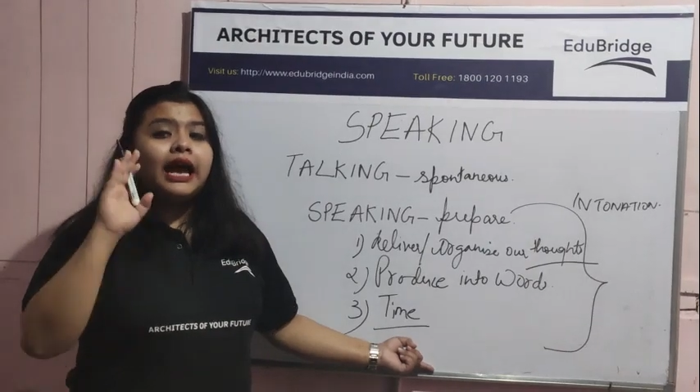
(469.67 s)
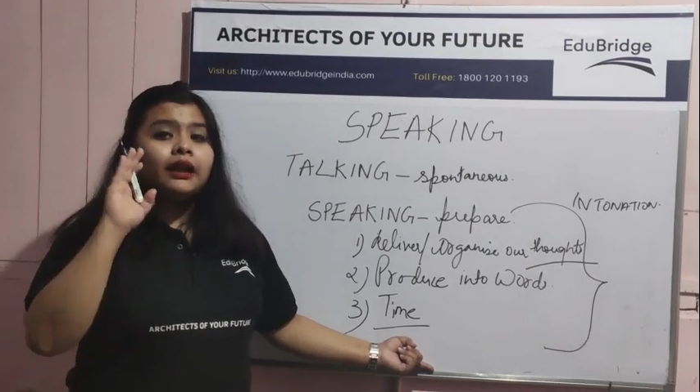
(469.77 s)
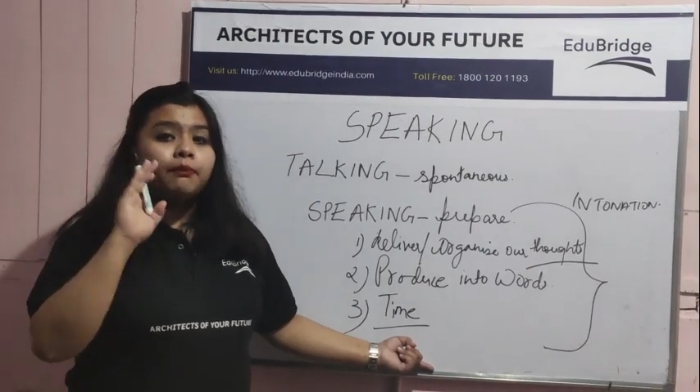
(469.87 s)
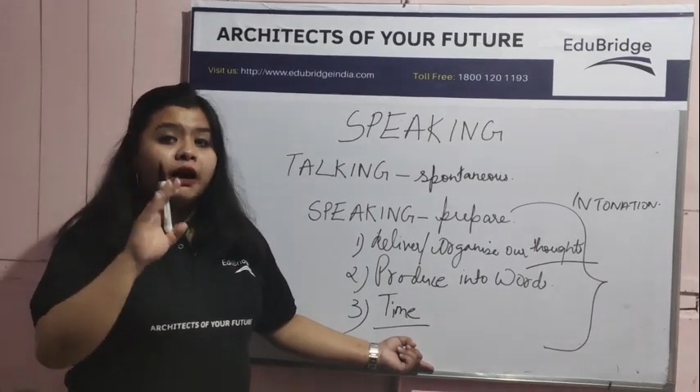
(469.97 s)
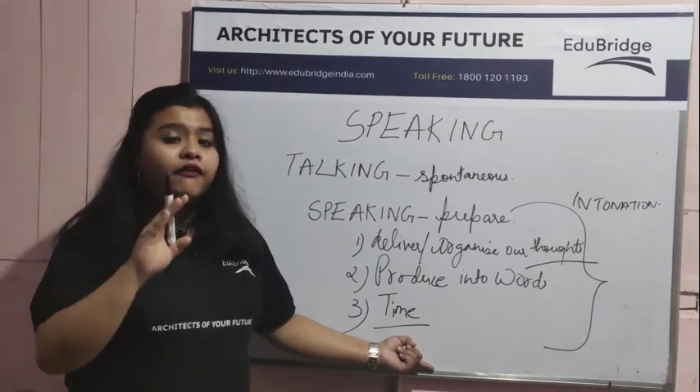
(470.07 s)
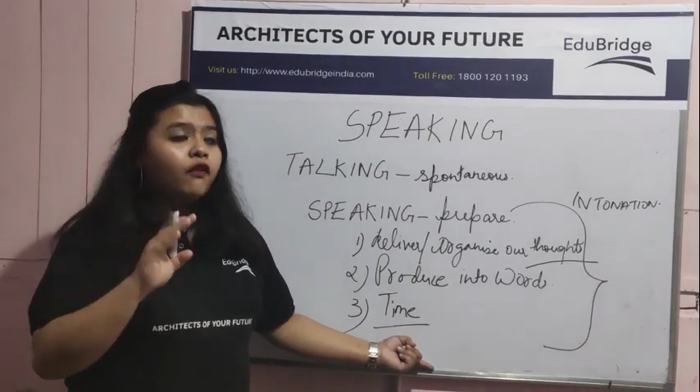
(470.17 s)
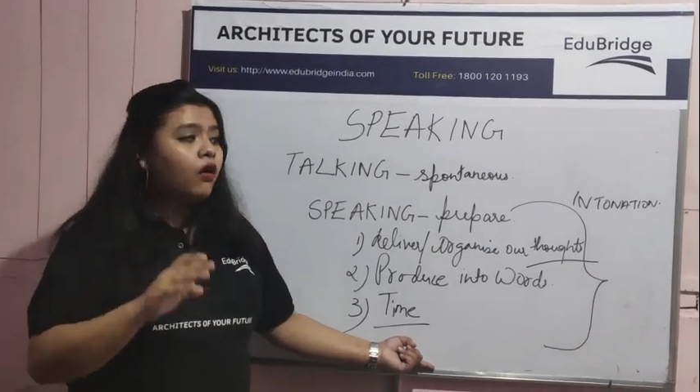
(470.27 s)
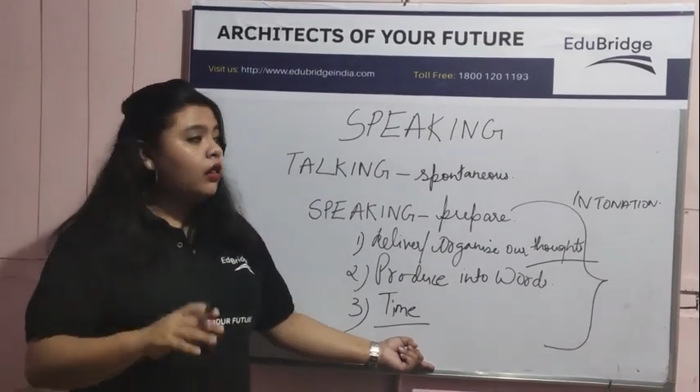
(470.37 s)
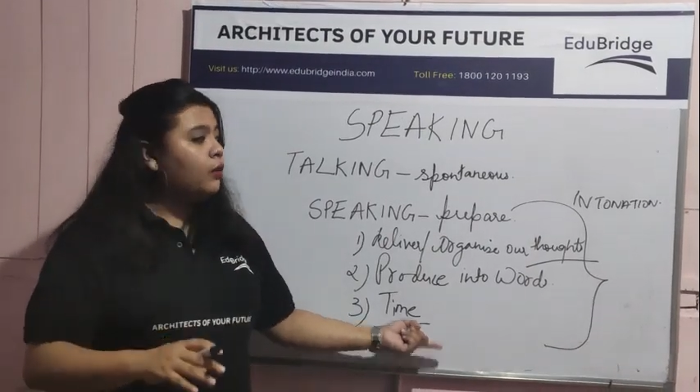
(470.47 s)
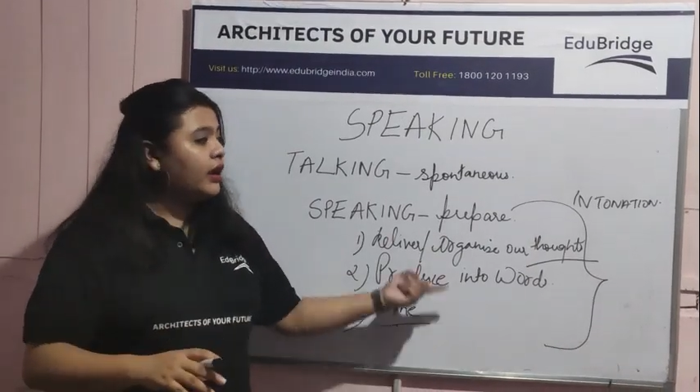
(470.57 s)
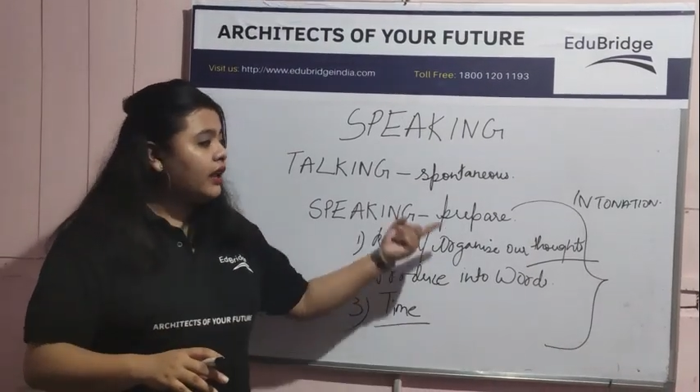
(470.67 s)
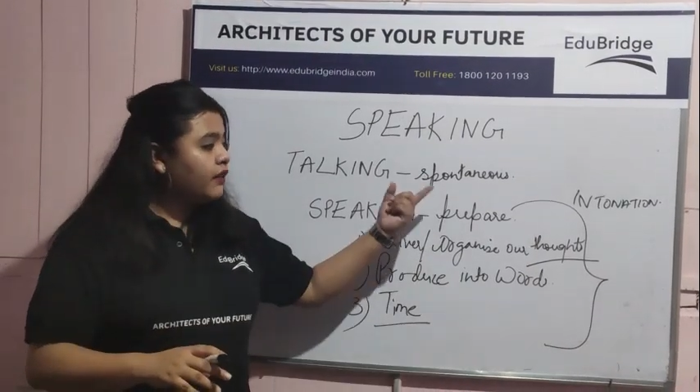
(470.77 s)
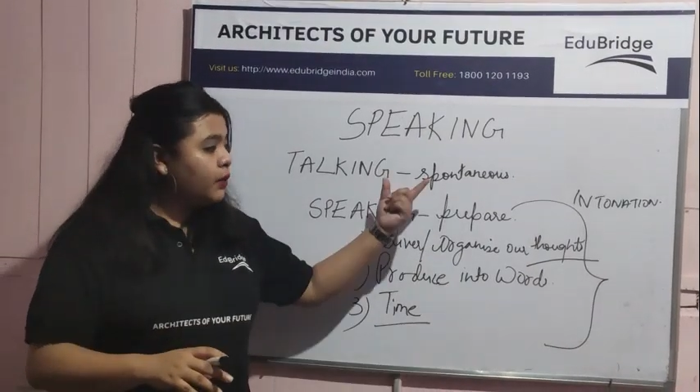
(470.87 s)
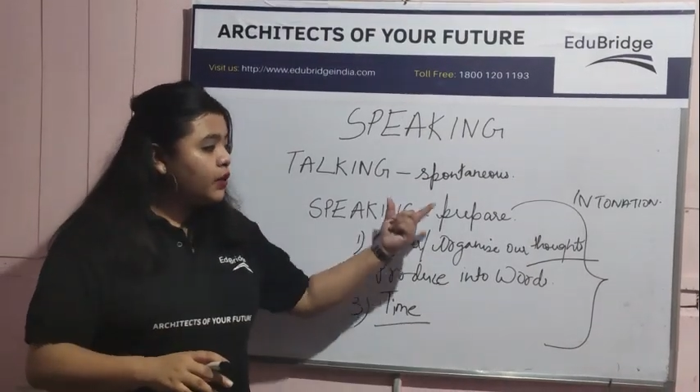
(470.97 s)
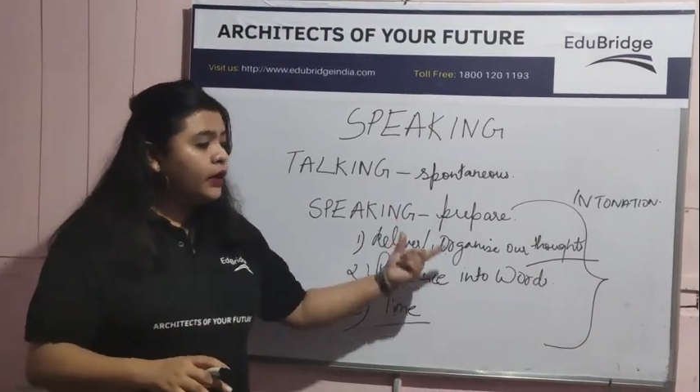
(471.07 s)
And above all,
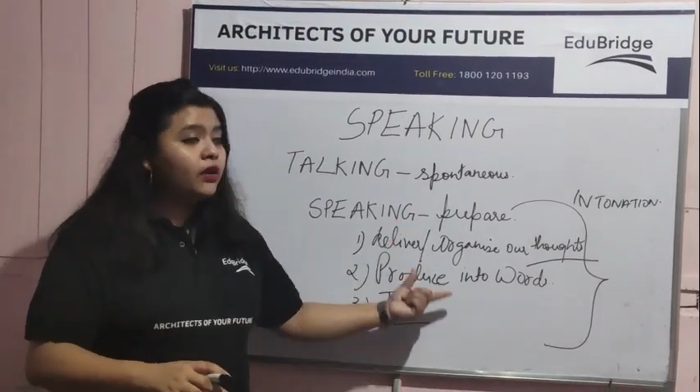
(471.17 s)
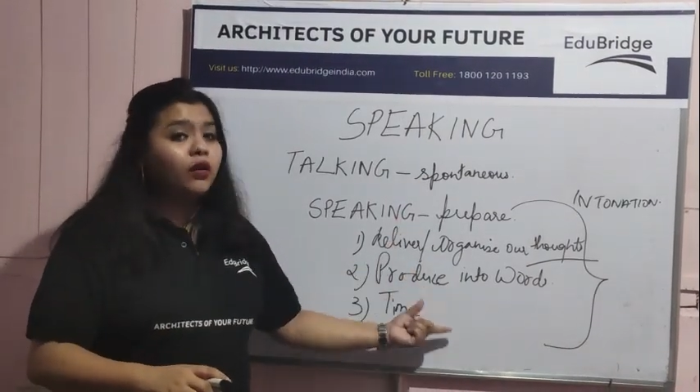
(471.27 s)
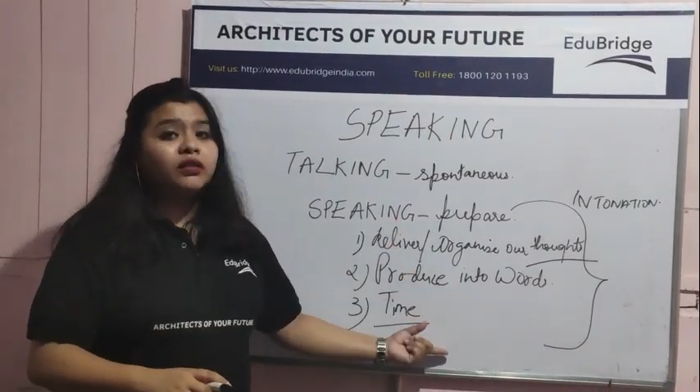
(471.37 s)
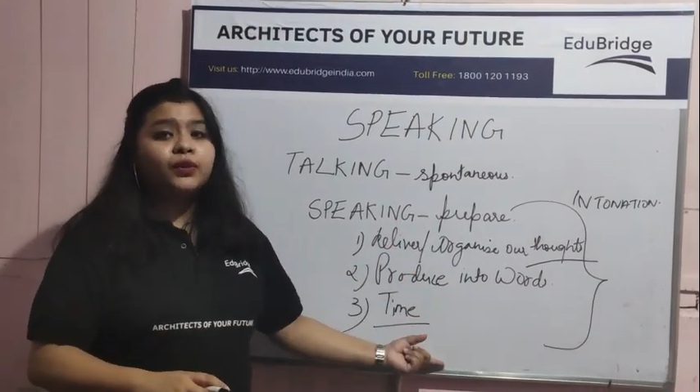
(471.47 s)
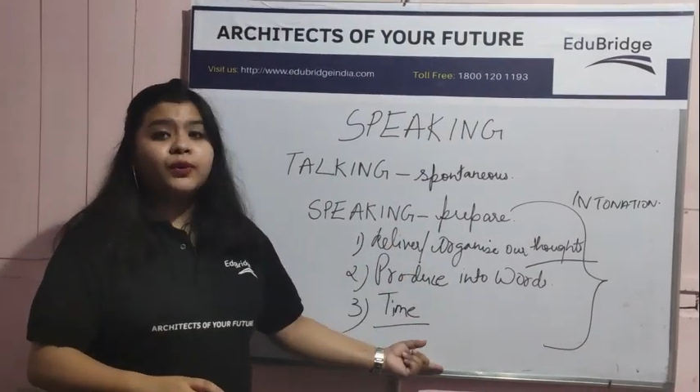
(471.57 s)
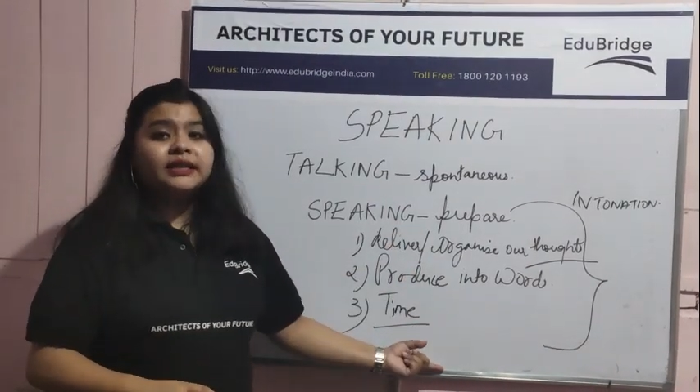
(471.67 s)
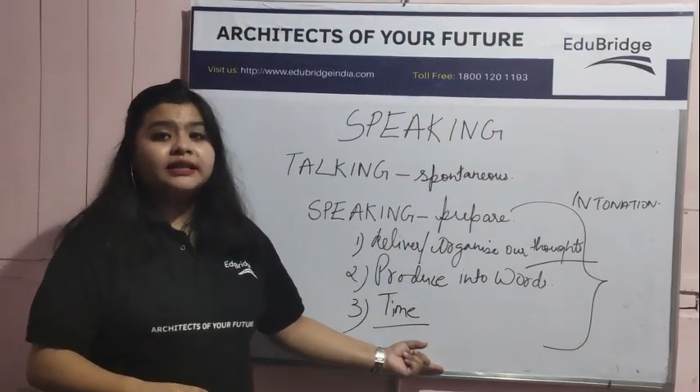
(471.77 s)
whenever we're doing all the 3